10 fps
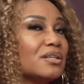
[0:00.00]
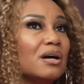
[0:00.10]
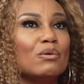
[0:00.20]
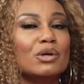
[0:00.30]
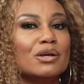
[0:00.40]

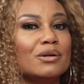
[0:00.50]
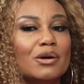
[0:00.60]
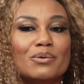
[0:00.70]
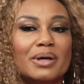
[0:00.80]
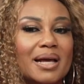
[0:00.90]
So,
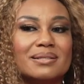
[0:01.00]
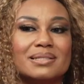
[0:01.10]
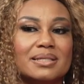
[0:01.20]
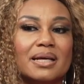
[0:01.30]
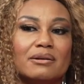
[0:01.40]
you can't
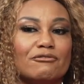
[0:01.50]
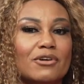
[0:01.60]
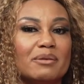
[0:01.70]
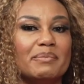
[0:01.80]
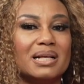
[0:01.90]
sit in
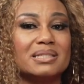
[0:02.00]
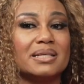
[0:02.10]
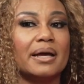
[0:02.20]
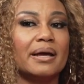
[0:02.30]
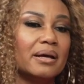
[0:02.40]
front of me and
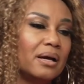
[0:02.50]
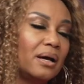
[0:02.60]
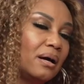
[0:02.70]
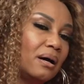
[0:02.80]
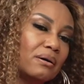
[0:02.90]
say,
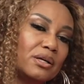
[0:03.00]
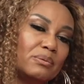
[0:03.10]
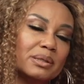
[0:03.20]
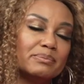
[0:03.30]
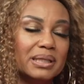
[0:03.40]
oh, you
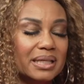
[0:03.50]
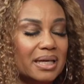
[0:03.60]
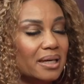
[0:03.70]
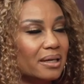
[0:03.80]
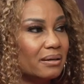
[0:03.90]
wouldn't
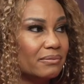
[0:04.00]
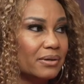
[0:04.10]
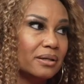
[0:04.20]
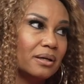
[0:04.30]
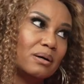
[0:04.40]
believe,
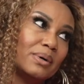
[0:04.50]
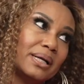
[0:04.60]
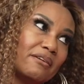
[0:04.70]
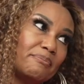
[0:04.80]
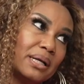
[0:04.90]
what
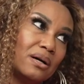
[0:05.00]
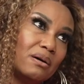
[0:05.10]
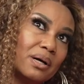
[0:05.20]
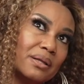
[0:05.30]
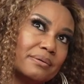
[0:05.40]
I've been
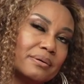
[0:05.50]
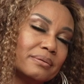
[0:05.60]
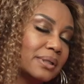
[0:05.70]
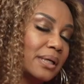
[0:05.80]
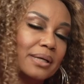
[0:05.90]
going through.
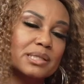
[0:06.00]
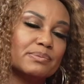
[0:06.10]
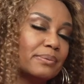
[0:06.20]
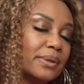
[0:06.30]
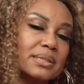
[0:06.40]
Yes, we will.